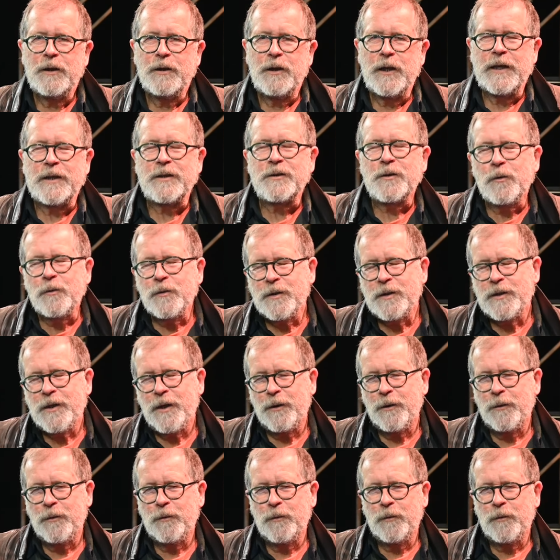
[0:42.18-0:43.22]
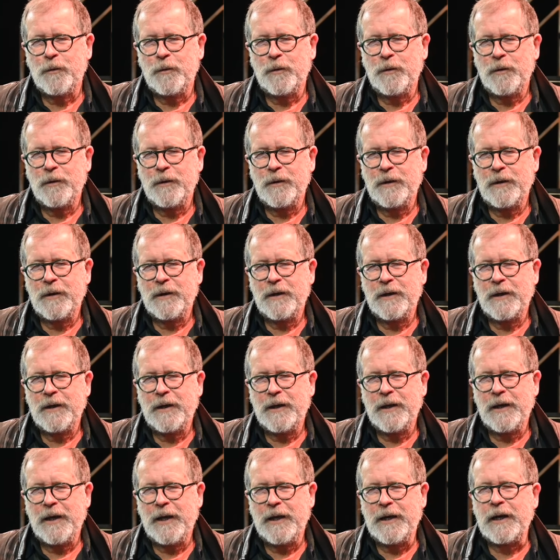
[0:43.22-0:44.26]
It's also
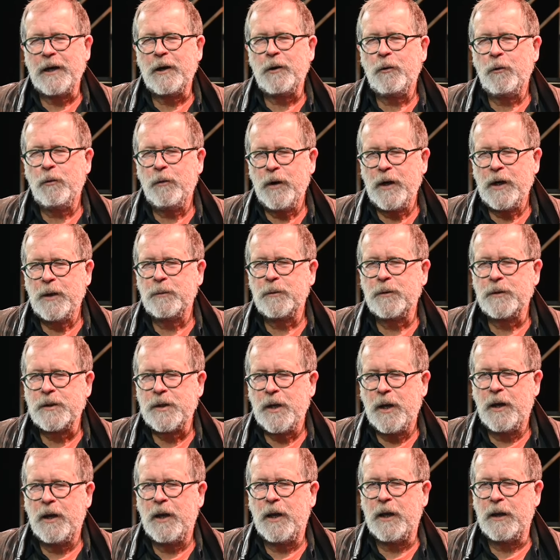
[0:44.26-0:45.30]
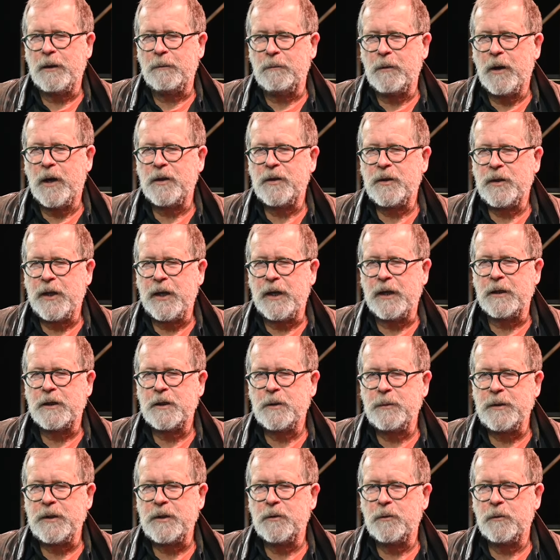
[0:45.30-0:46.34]
an incredible time, I think, to
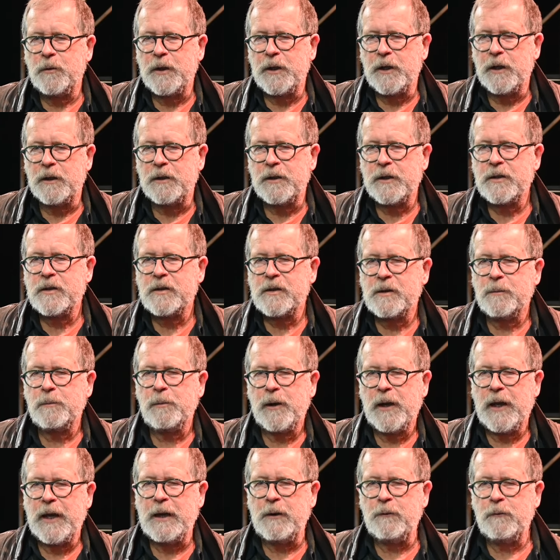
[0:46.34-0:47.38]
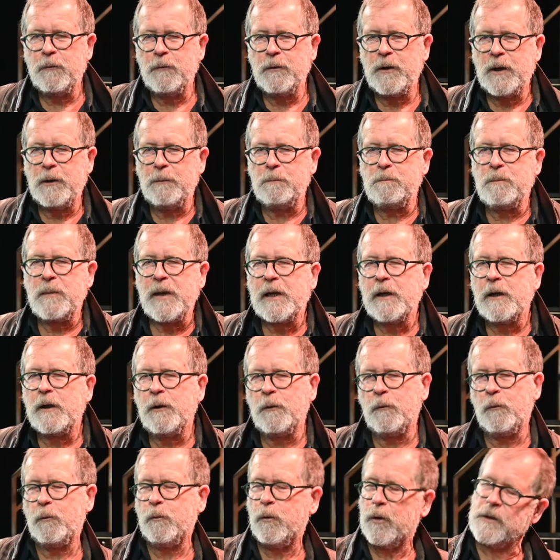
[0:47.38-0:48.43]
be doing it. This is a play from the middle
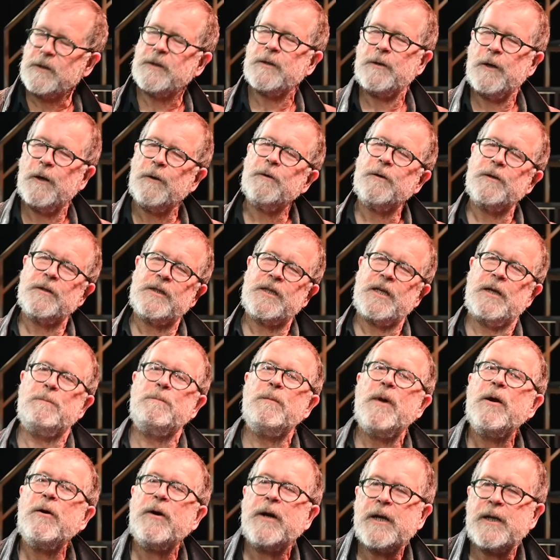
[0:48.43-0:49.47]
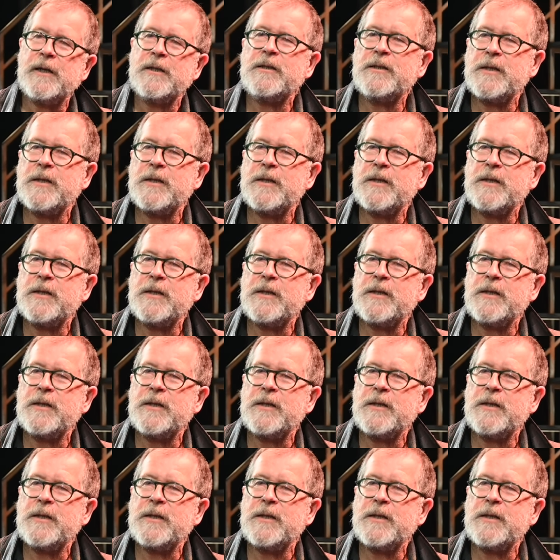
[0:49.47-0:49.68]
of what's known as the American